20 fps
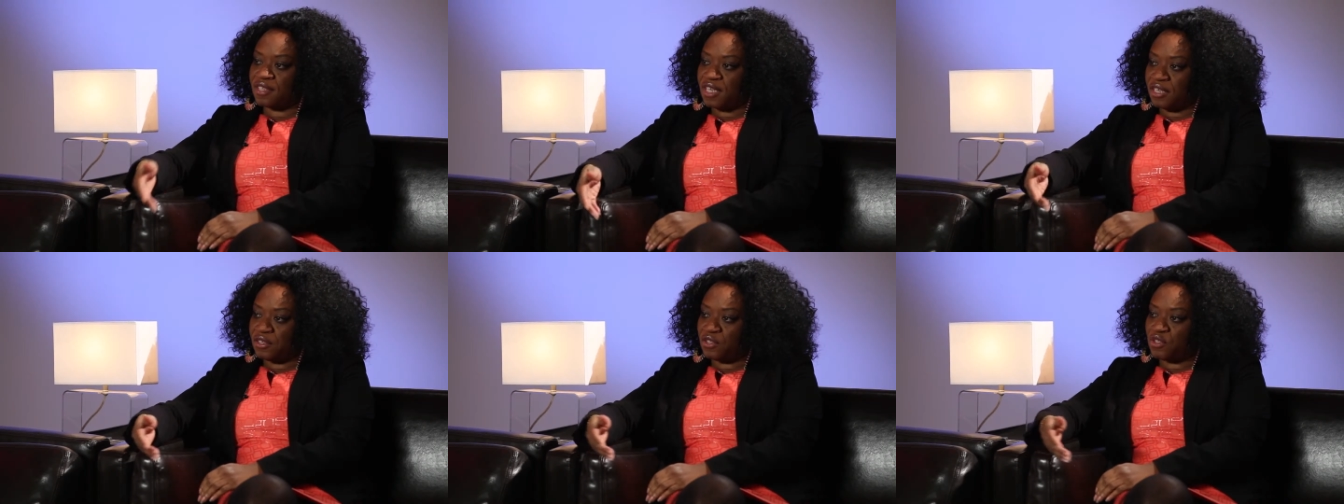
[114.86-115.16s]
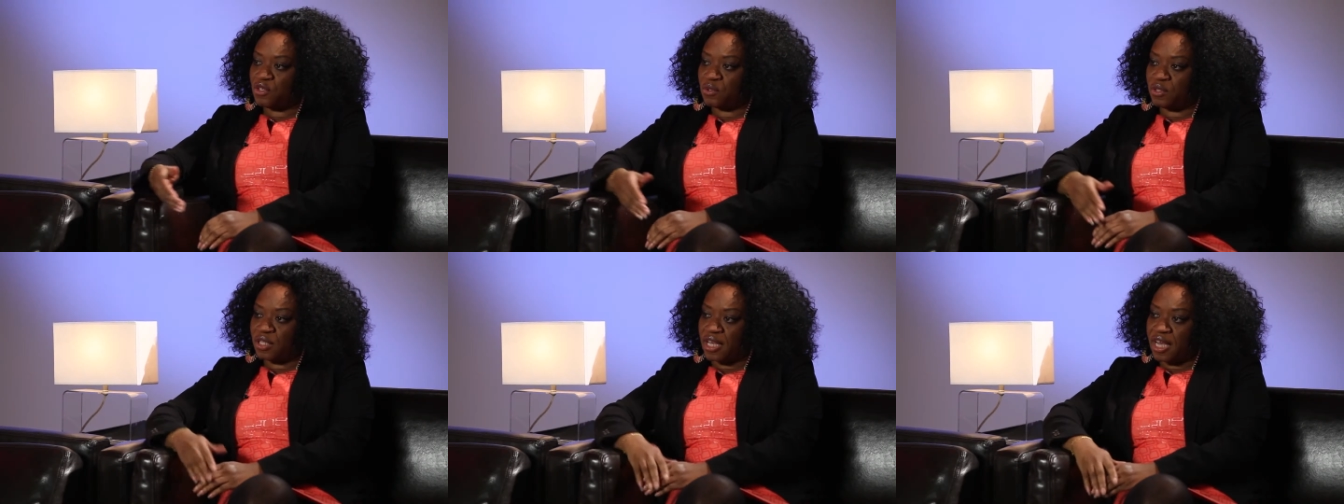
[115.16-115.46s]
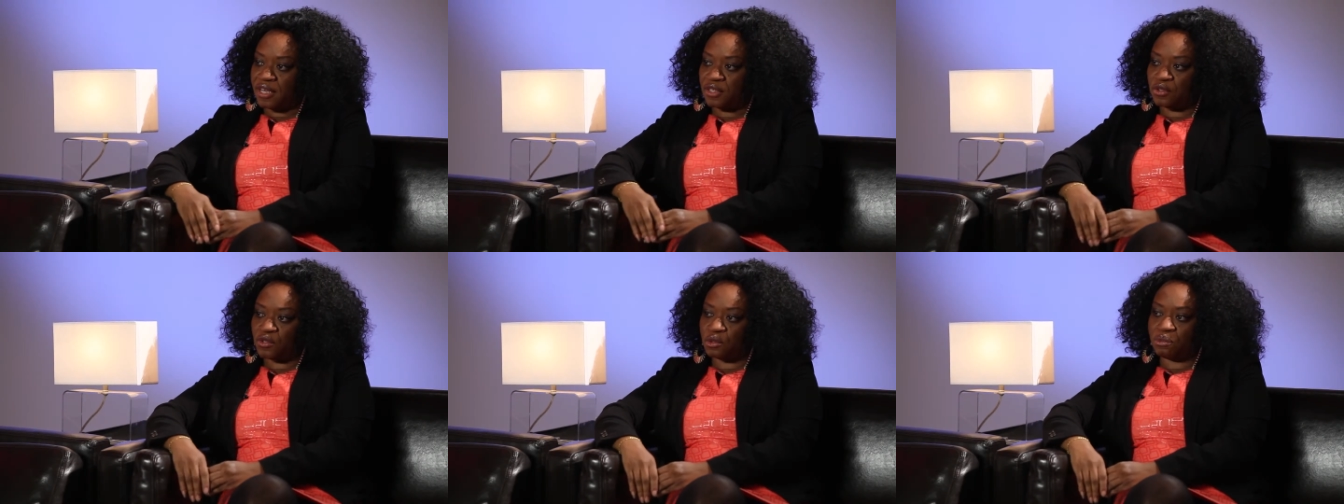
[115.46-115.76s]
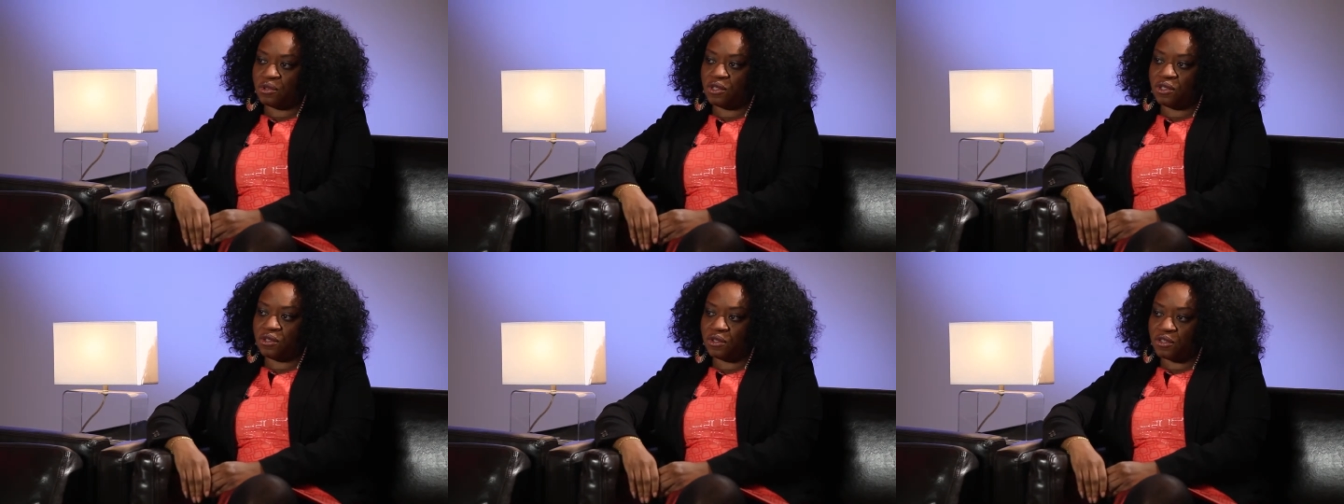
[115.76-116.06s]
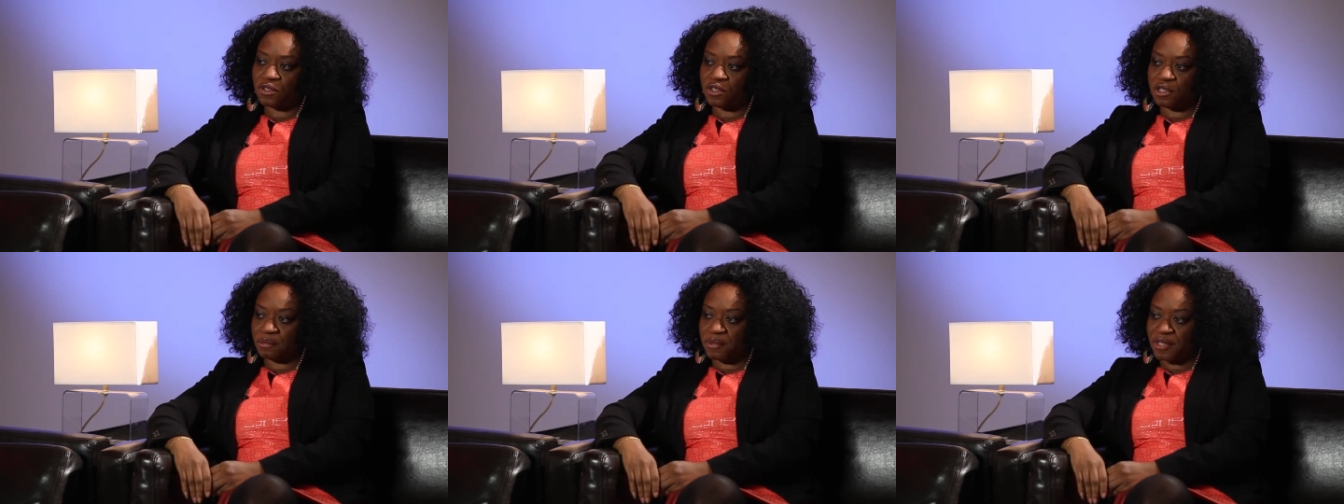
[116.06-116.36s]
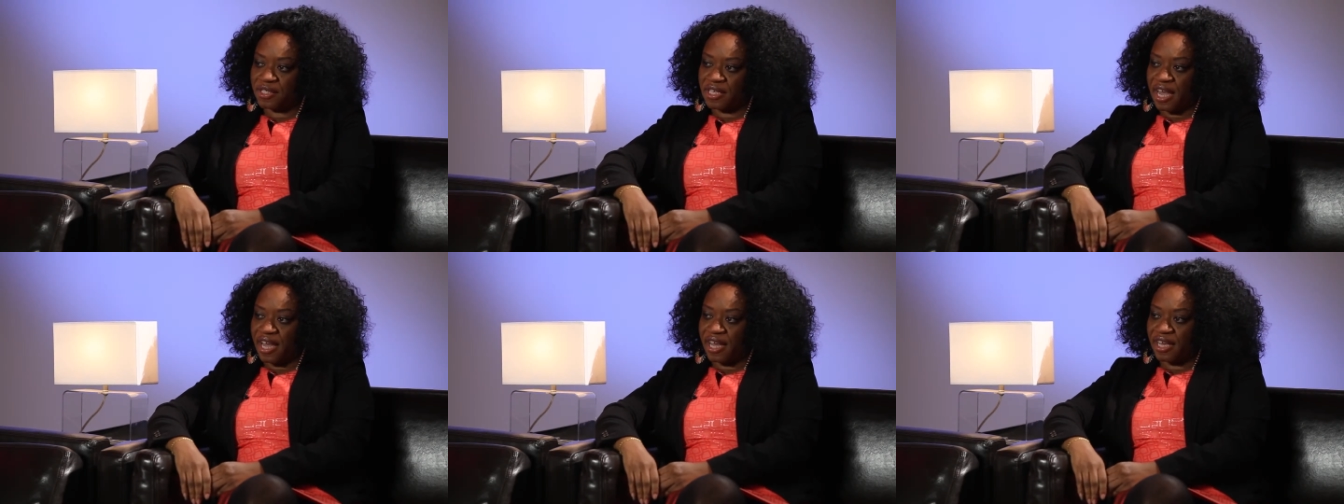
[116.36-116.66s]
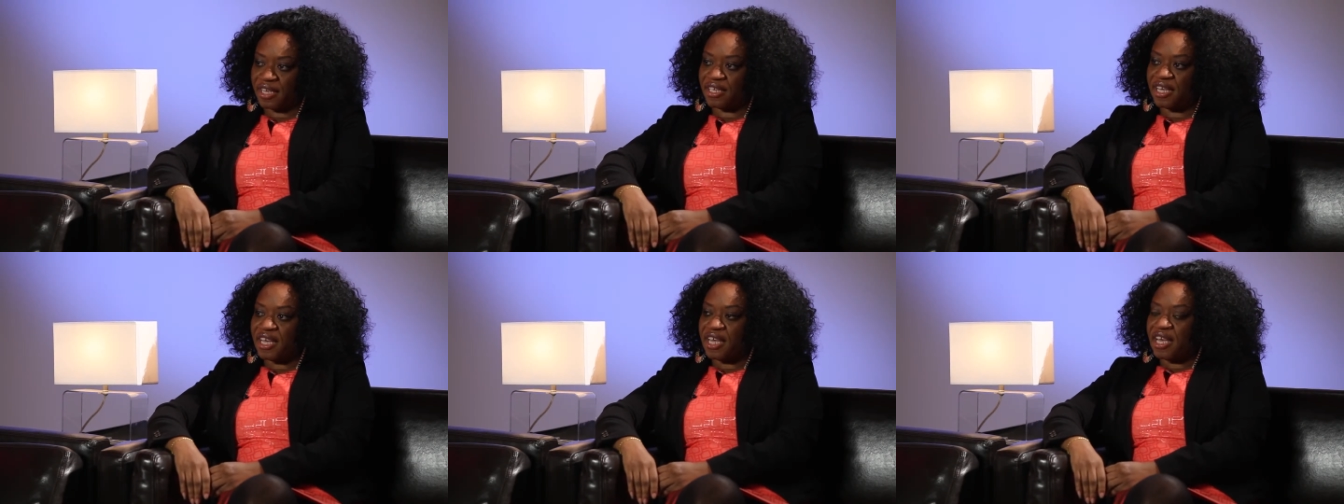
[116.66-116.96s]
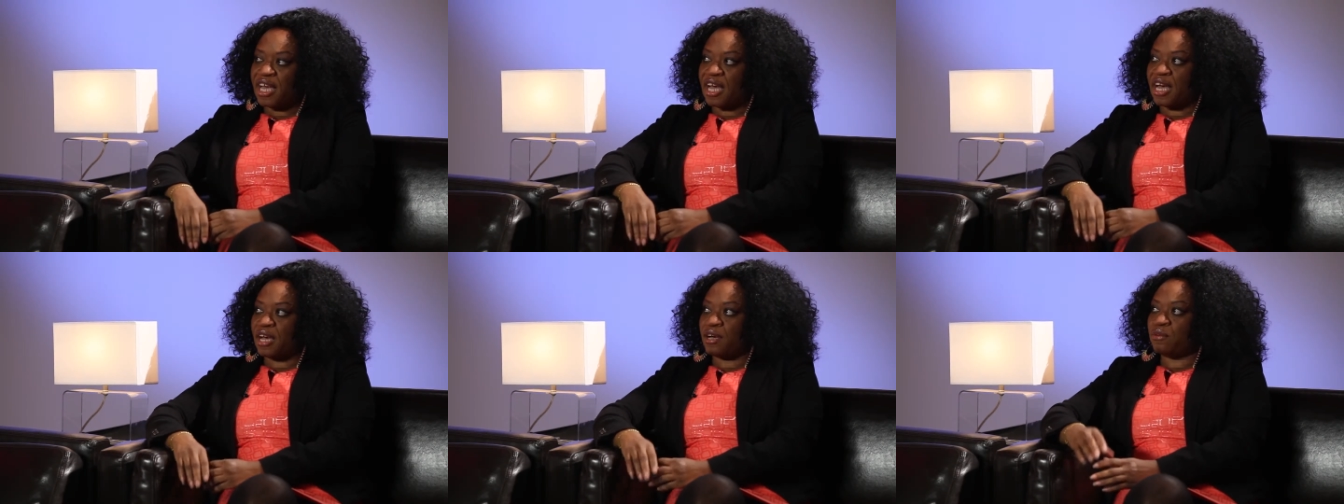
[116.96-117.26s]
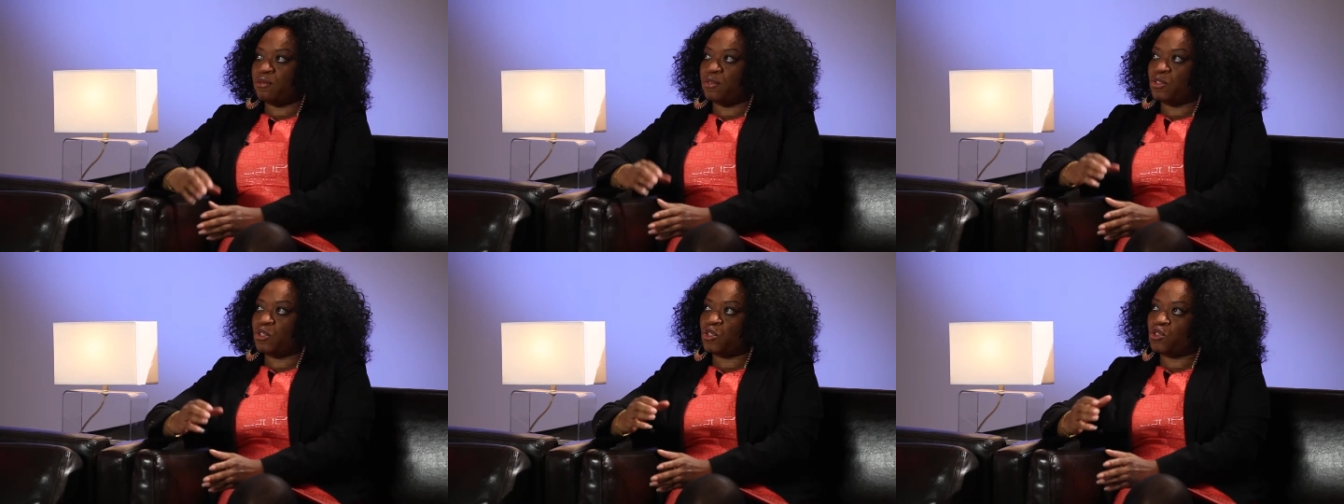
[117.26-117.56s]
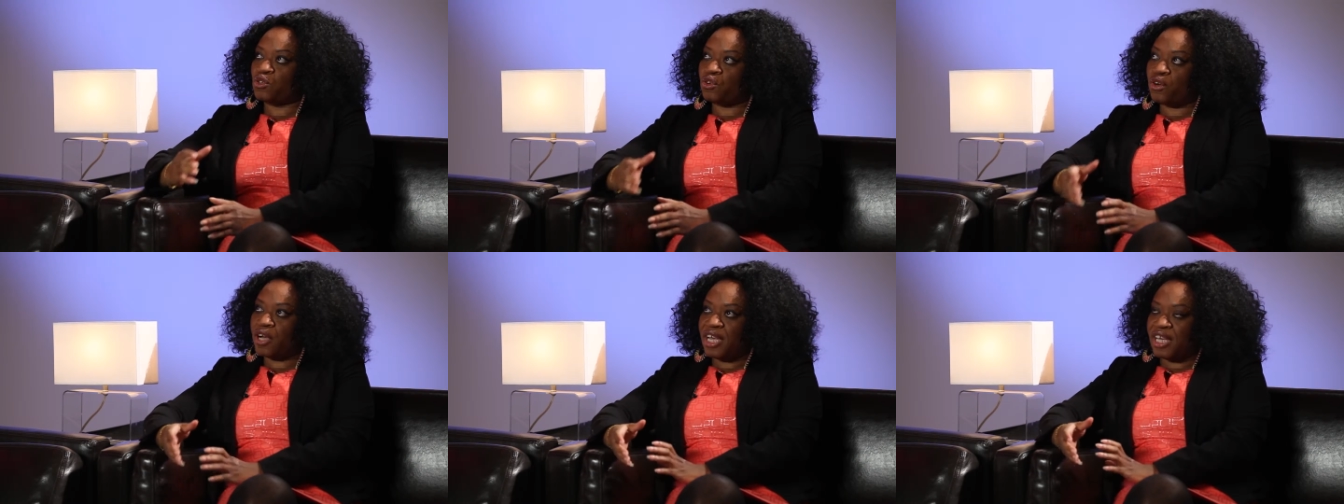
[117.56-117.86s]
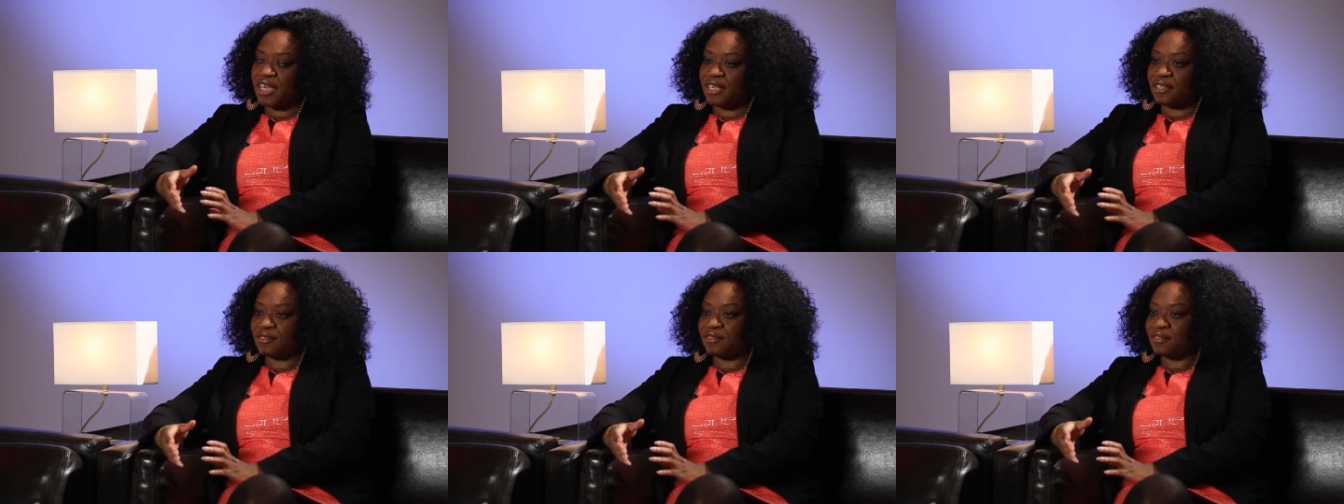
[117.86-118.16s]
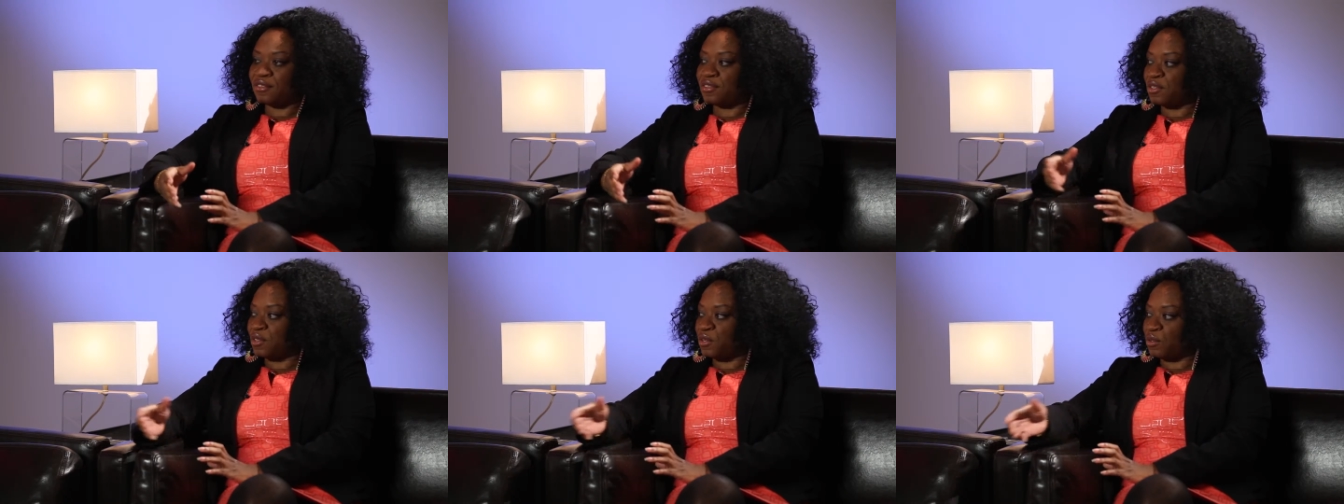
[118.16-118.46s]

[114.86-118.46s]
into the entrepreneurship side, I was trying to go